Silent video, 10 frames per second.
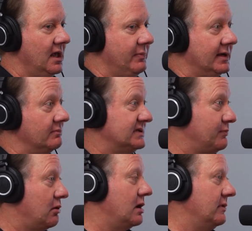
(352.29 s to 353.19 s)
it becomes
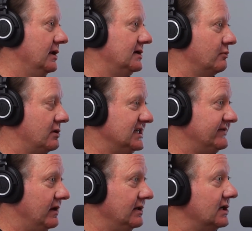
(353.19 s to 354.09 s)
permanently compressed
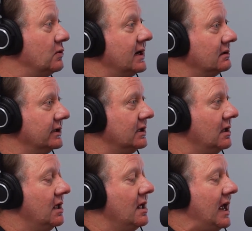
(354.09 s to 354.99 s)
fairly quickly.
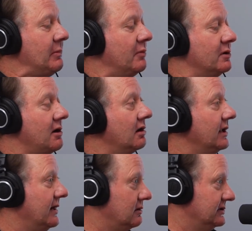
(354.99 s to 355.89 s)
I remember Bernard
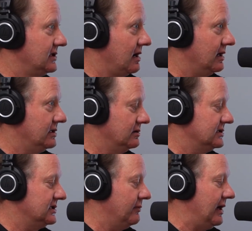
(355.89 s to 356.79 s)
Langer was talking to
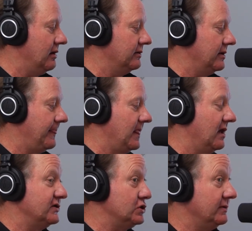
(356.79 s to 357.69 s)
us about a
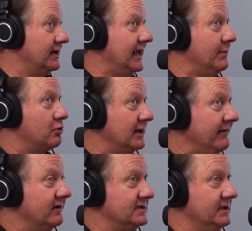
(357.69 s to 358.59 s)
shoe that he
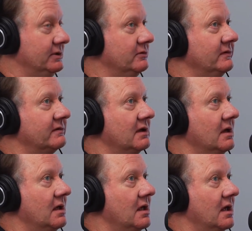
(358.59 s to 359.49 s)
previously used
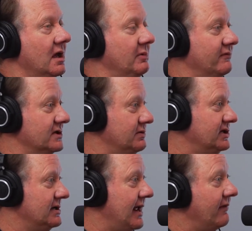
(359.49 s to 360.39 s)
before
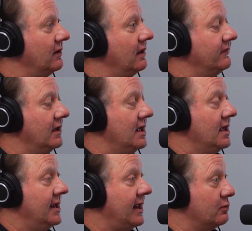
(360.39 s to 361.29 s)
switching to Athalonz.
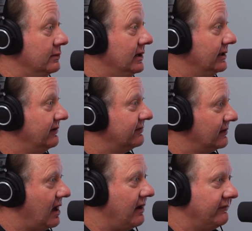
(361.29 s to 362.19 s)
It had a really
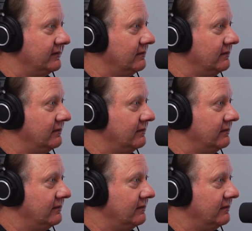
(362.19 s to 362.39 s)
soft,